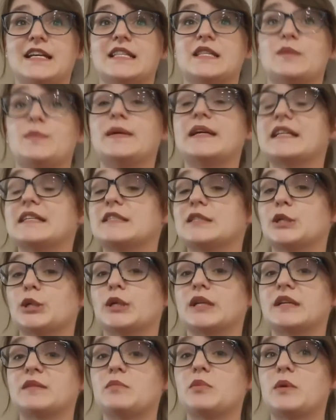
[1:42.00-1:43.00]
The biggest
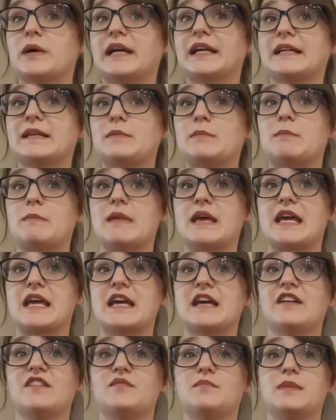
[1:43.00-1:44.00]
turning point may
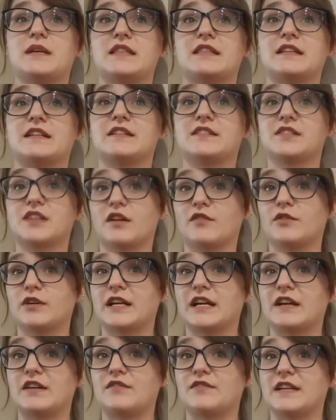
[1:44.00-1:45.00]
have been the
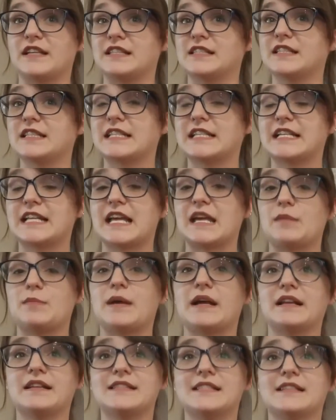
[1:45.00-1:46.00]
discovery of insulin and
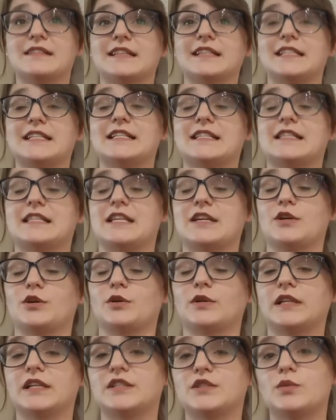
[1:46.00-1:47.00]
penicillin in the
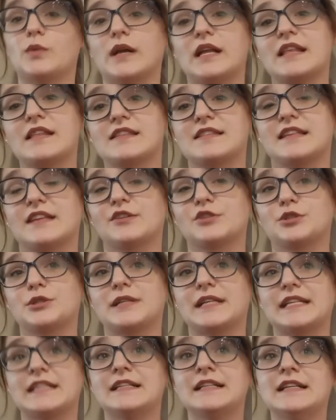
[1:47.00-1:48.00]
early 20th
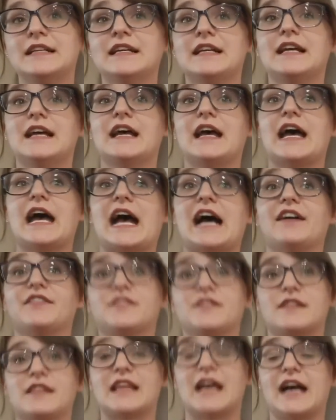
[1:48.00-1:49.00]
century.
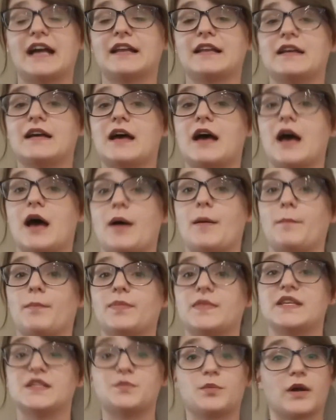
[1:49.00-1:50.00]
After that,
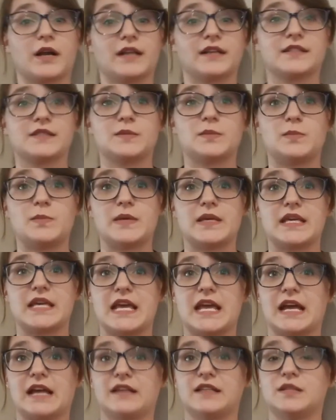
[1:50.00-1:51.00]
these products
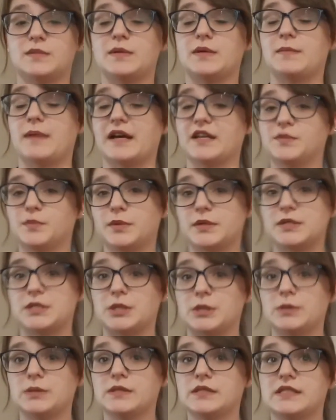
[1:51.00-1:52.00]
began to be
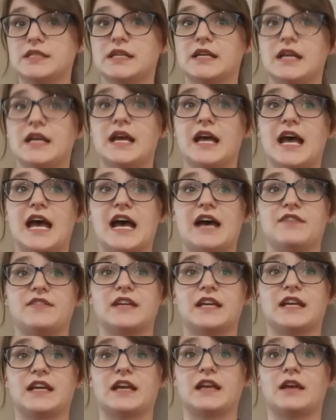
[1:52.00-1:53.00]
mass-produced,
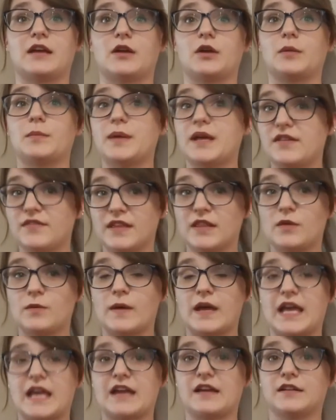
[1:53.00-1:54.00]
paving the
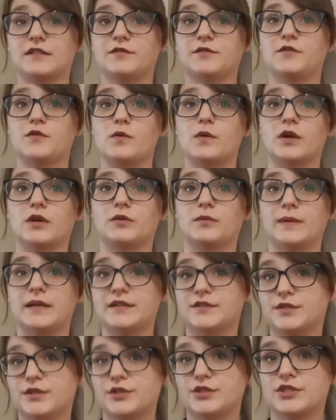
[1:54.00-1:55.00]
way for
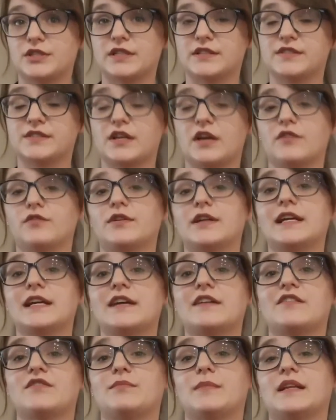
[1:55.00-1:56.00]
research and
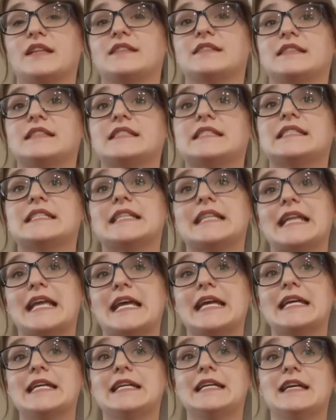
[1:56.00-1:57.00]
discovery of medicines
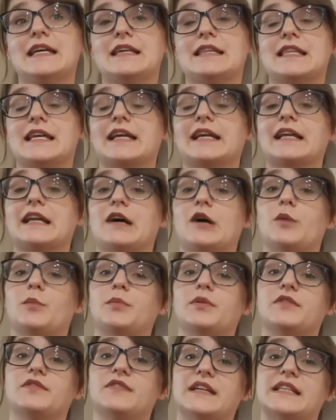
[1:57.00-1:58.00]
today that can help
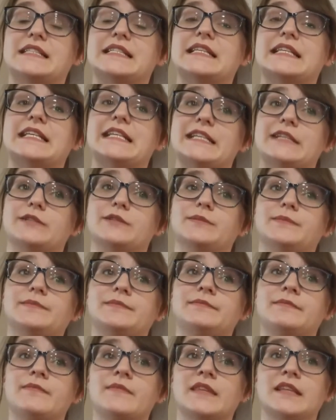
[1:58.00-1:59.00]
prevent and heal.
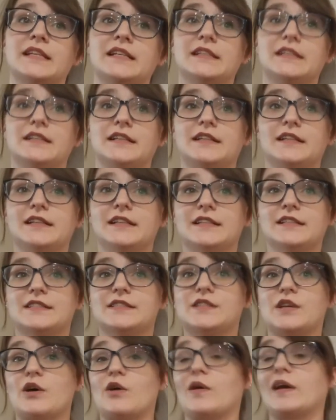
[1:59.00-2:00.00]

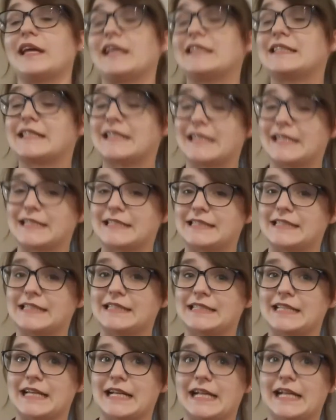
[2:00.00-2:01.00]
So in today's
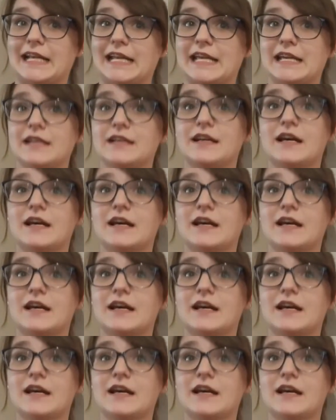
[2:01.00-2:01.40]
society,